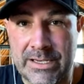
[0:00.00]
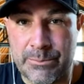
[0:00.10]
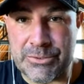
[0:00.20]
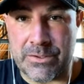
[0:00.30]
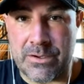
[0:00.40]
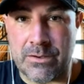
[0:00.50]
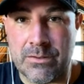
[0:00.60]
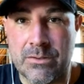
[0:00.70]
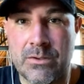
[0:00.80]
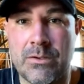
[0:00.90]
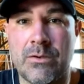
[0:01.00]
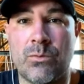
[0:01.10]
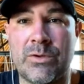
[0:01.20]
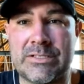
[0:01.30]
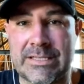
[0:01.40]
Upshaw,
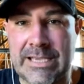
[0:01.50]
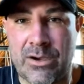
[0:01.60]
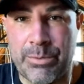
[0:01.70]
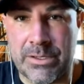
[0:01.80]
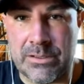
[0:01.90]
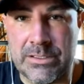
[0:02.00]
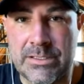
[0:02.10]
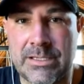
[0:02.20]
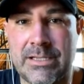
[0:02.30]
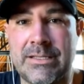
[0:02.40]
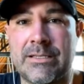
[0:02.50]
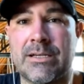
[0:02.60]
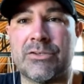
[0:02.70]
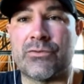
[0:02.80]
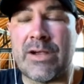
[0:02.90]
went to Cal Berkeley and then
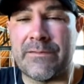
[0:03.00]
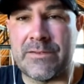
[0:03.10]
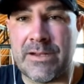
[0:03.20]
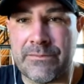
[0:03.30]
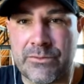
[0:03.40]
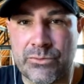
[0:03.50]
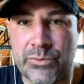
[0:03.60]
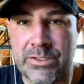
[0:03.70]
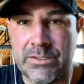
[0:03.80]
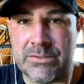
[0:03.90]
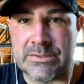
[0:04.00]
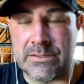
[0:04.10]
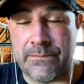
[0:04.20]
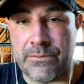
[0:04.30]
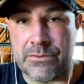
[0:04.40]
got drafted after 3 years in
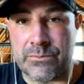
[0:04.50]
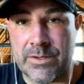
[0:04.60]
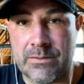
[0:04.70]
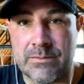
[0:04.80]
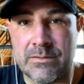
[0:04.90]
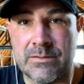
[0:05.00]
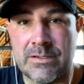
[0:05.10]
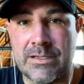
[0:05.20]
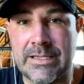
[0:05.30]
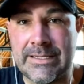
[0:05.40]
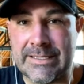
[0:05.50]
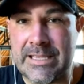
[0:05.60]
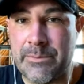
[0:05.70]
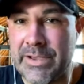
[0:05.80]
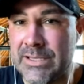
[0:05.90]
the first round. And he
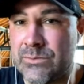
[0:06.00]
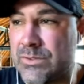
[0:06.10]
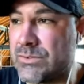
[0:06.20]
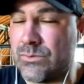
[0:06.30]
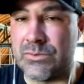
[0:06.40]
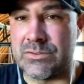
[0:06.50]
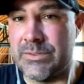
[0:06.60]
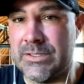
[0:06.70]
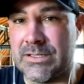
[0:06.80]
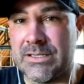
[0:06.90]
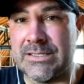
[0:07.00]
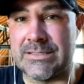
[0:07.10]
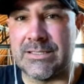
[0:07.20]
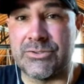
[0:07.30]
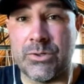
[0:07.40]
came back to our school to speak, and he
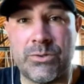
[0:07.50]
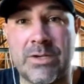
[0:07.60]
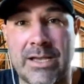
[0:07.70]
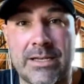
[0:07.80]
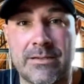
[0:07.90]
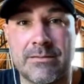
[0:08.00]
said, Joe, you got it.